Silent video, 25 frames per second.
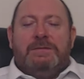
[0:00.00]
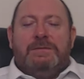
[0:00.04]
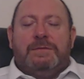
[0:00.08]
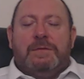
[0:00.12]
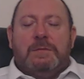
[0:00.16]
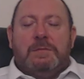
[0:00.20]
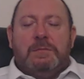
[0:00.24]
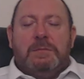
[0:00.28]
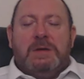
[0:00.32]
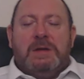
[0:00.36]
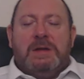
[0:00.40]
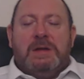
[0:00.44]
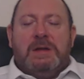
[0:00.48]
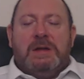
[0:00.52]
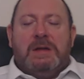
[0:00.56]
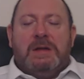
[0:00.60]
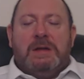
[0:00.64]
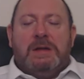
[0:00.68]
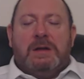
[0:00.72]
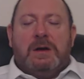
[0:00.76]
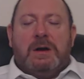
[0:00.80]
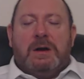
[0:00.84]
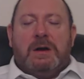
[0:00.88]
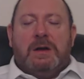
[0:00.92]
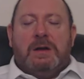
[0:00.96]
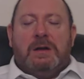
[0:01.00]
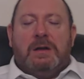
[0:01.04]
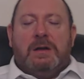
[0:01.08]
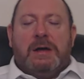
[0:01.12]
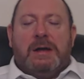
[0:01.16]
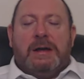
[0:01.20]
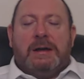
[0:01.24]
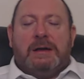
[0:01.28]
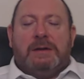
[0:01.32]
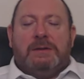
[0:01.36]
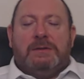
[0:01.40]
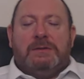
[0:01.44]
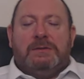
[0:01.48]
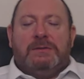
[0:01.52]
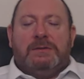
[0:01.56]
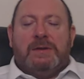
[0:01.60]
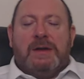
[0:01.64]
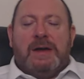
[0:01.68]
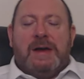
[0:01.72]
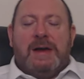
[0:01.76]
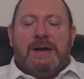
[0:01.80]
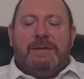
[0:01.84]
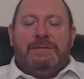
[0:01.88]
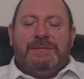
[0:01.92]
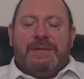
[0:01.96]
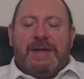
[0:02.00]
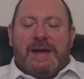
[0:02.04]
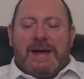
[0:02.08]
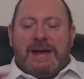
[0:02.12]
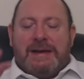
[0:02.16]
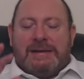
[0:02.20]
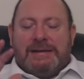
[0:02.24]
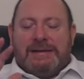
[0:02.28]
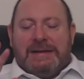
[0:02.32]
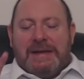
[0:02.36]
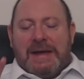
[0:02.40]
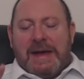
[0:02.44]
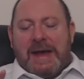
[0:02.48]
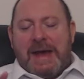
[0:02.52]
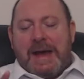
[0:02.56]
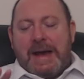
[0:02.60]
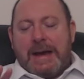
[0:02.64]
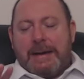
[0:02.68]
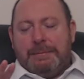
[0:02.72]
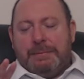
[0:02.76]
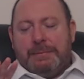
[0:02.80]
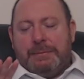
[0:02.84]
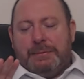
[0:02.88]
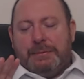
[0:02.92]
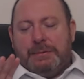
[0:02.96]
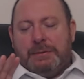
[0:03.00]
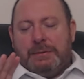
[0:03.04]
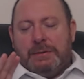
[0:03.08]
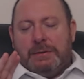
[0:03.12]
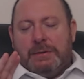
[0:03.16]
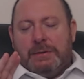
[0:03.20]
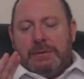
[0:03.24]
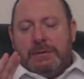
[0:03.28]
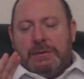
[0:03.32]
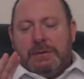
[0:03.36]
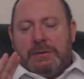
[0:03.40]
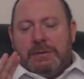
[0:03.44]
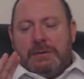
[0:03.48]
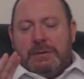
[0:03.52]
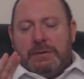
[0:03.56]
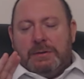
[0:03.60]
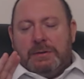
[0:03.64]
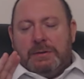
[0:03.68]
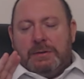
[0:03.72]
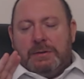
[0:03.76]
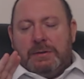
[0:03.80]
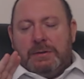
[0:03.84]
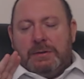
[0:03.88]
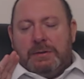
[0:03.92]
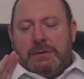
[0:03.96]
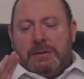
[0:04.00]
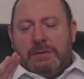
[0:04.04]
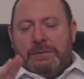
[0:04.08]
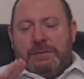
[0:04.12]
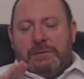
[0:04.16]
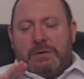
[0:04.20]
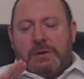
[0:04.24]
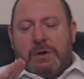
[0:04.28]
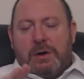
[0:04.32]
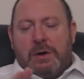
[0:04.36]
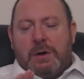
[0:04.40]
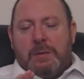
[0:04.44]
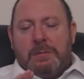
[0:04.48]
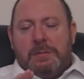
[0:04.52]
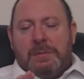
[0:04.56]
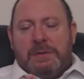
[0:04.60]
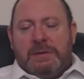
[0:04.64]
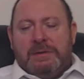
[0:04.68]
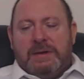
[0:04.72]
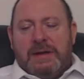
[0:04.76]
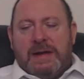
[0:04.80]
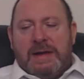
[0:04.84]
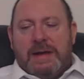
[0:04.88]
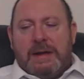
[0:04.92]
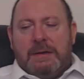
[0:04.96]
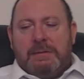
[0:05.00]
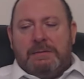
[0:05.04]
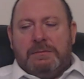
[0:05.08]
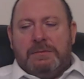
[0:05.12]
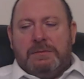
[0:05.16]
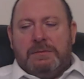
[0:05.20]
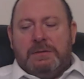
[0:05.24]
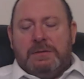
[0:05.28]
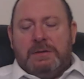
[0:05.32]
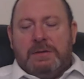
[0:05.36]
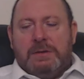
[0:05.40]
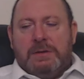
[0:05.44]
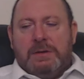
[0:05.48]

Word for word: for me, I like to have that gap of calming down.